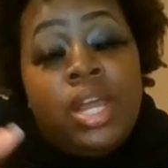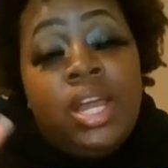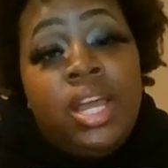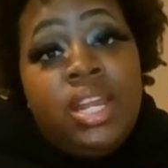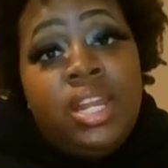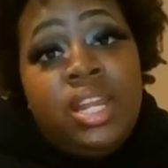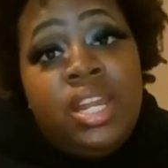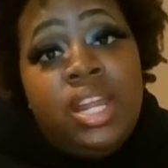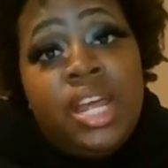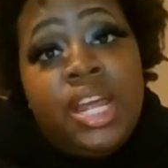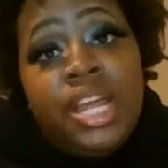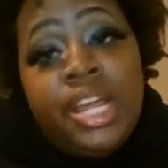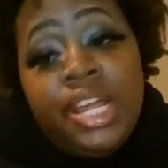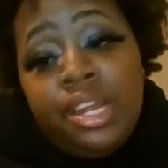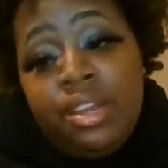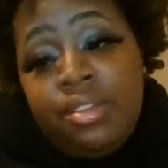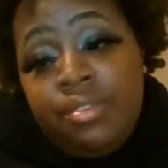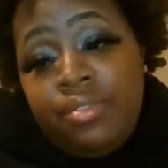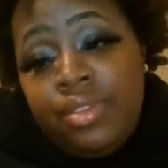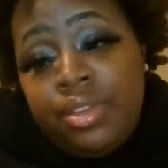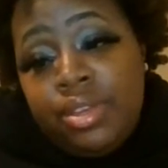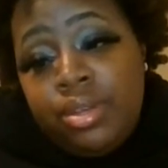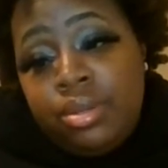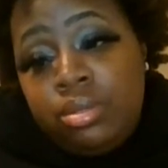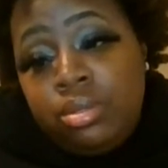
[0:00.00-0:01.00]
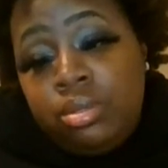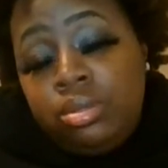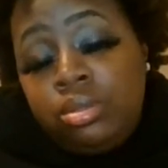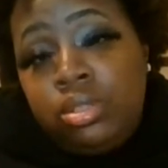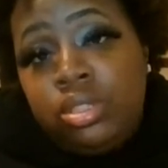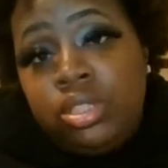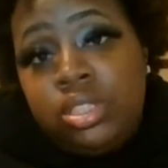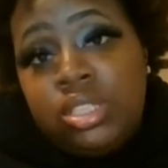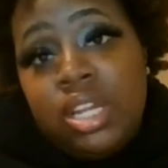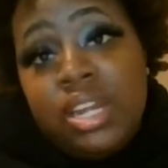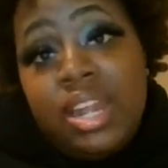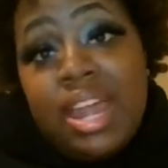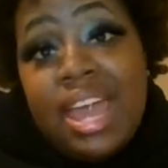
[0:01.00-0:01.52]
in their interviews,
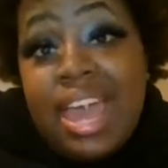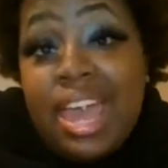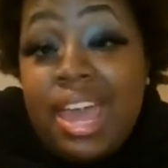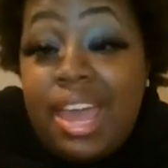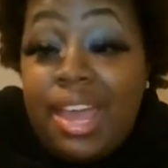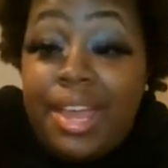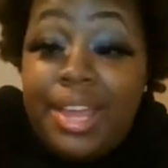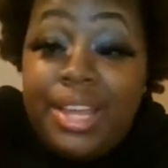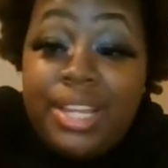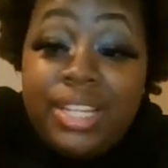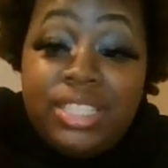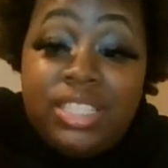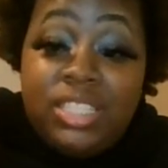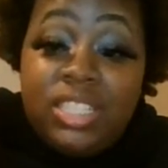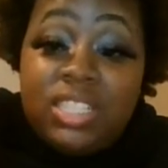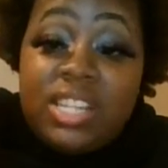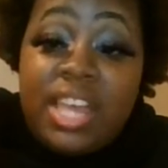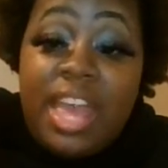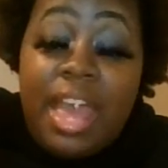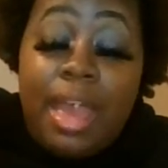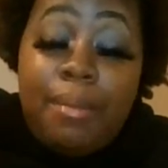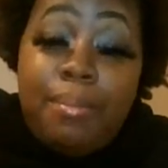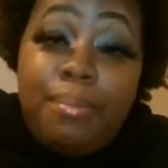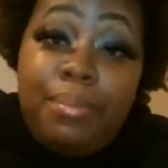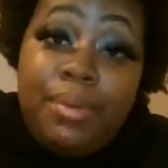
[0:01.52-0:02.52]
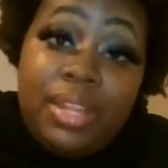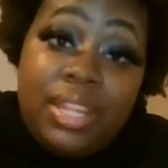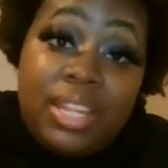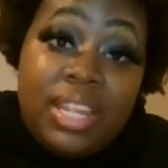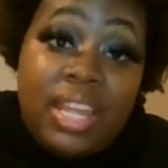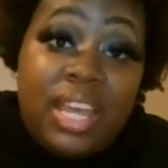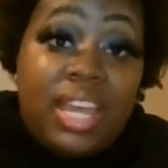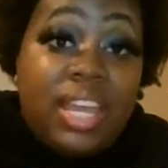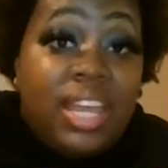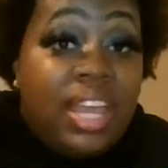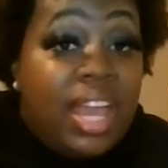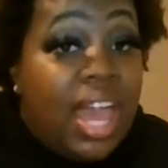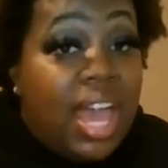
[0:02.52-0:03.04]
the dad, he's just happy
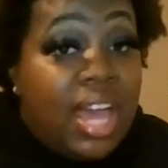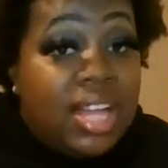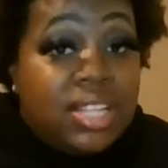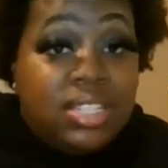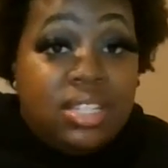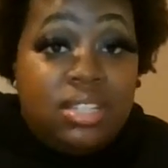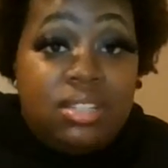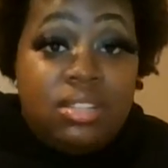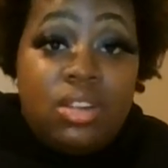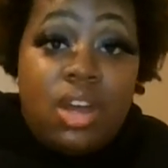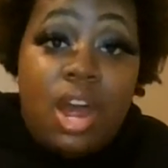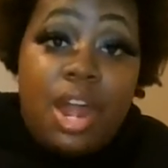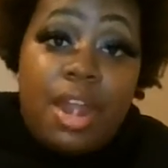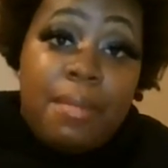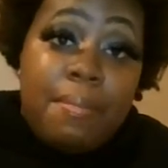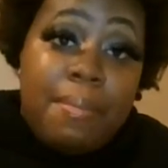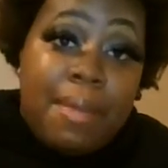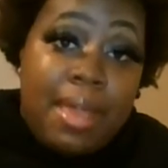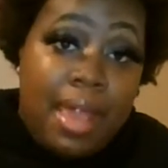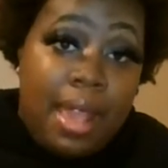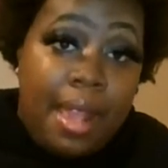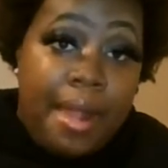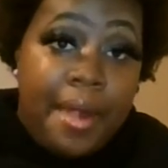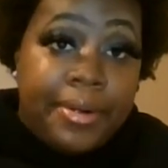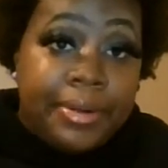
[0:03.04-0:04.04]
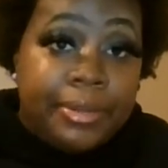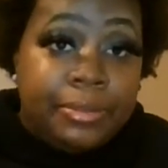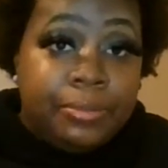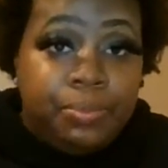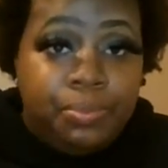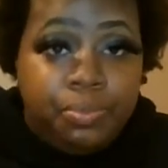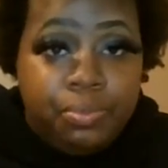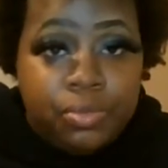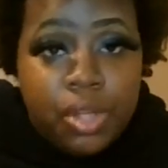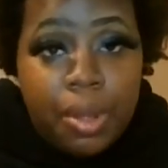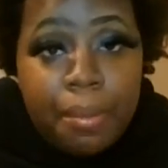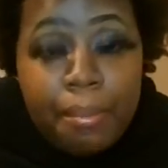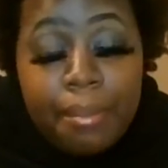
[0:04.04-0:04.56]
that he has his daughter back.
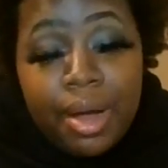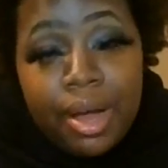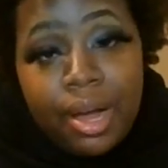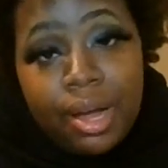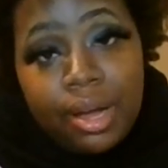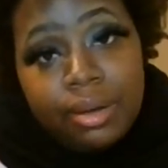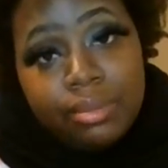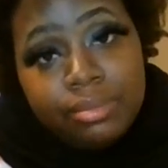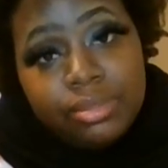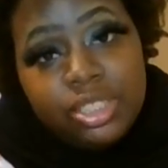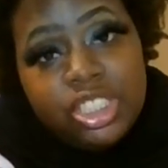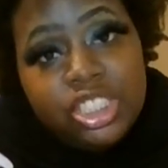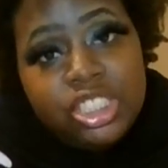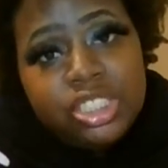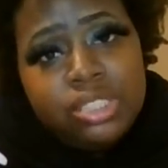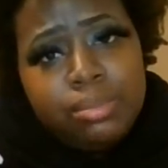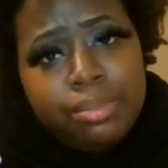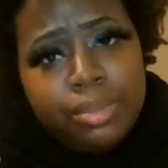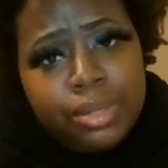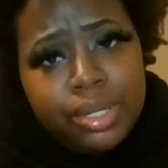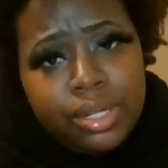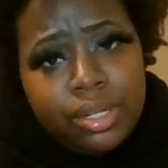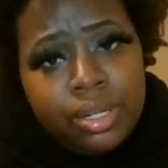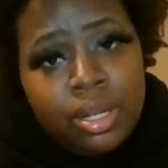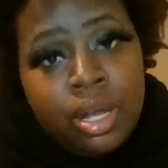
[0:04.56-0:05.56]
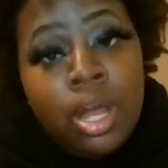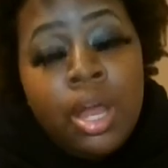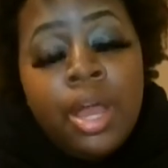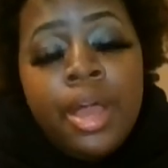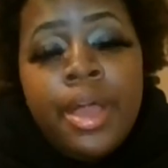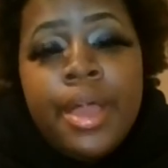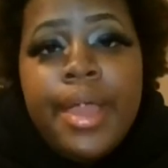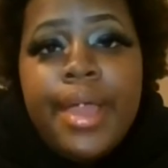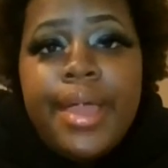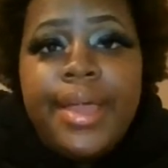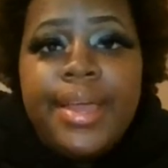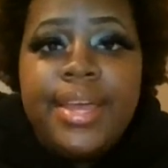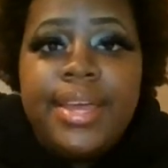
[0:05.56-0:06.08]
The mom, she's bitter.
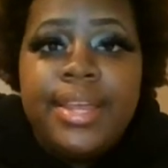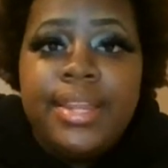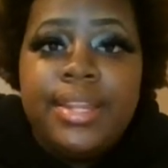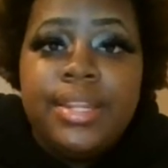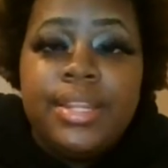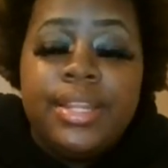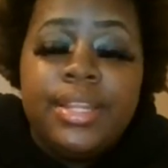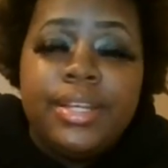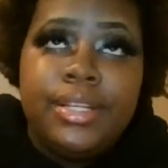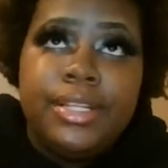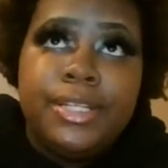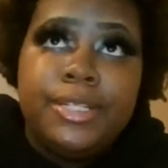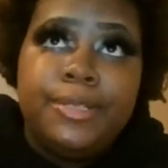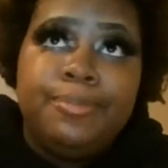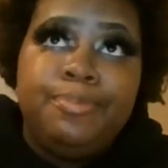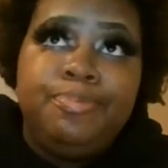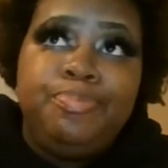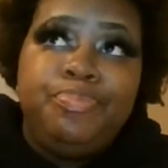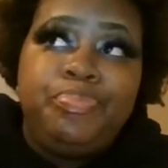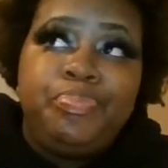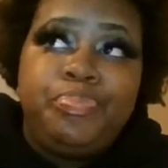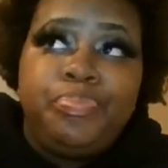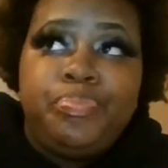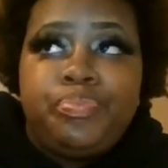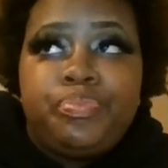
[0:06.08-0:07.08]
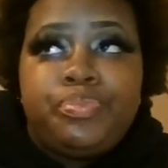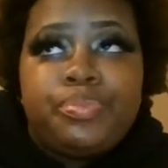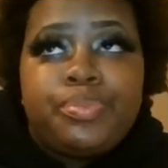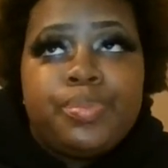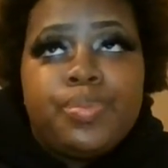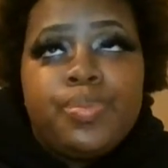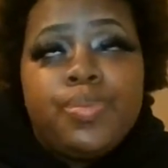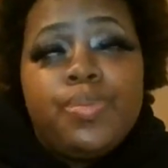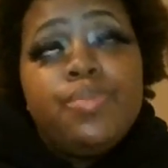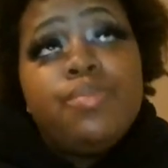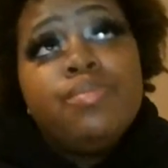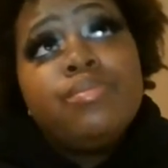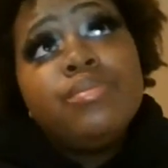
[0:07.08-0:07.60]
In the
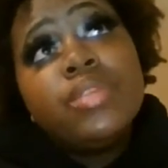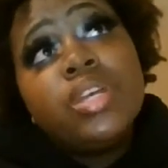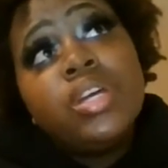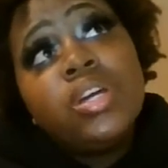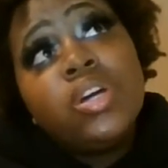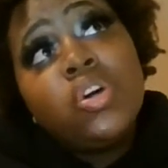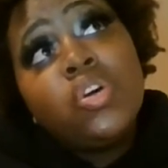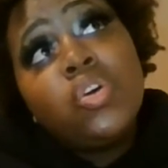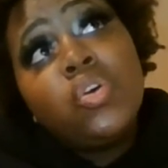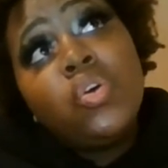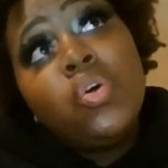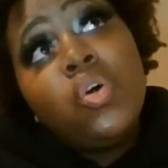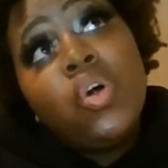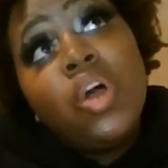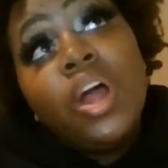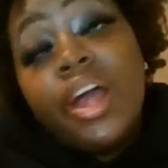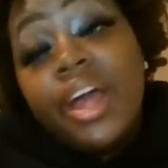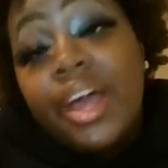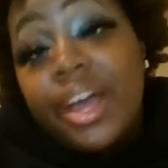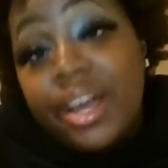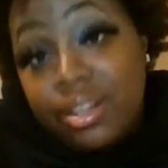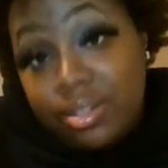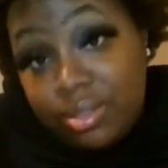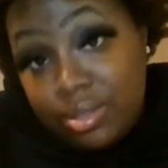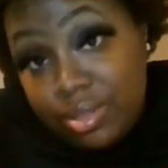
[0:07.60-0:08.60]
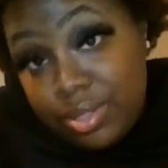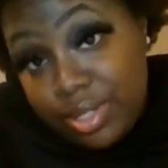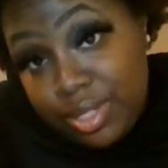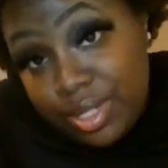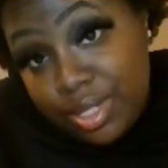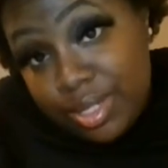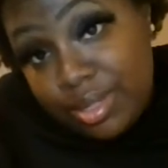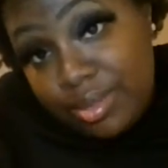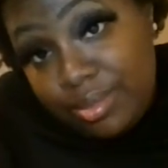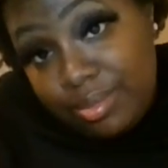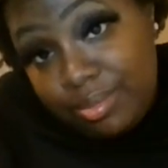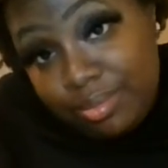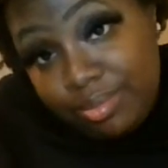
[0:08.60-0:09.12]
courthouse,
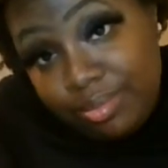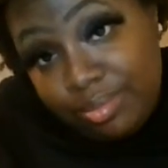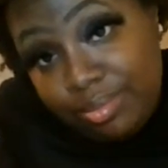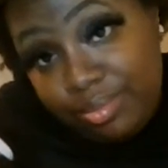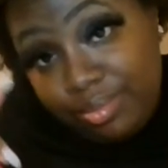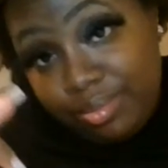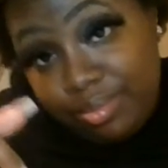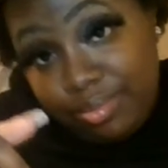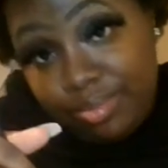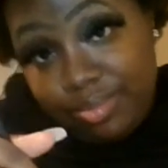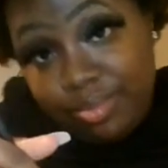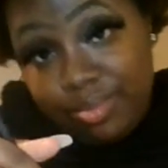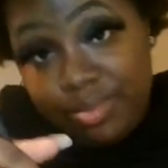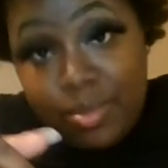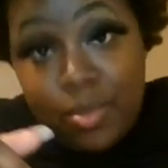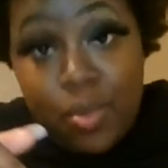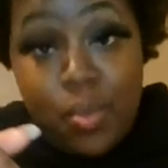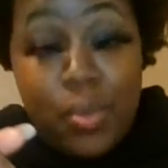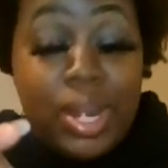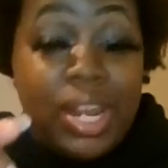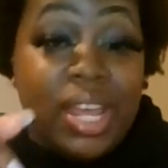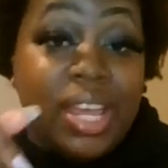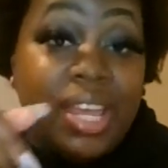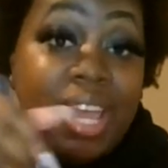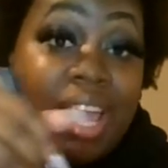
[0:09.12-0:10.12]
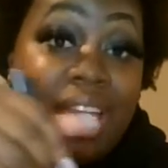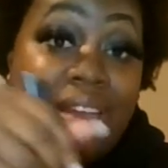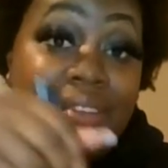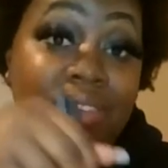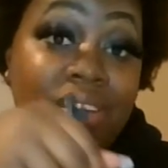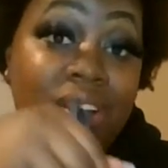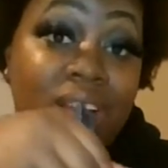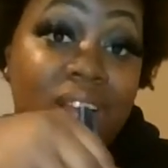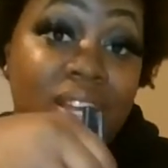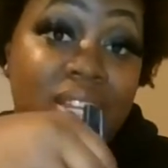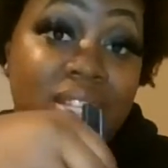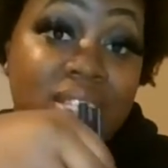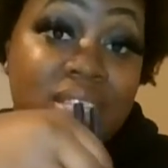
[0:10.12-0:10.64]
where they gave
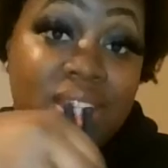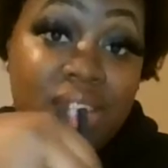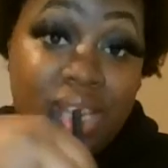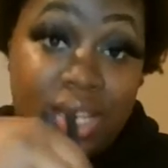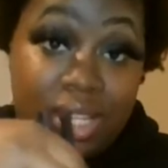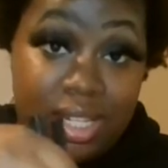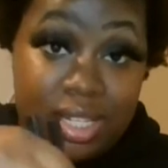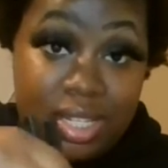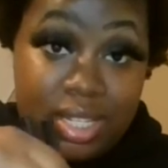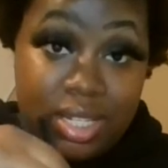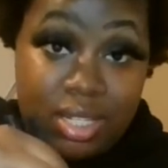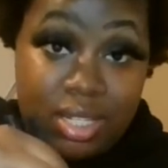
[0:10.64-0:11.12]
her her sentence,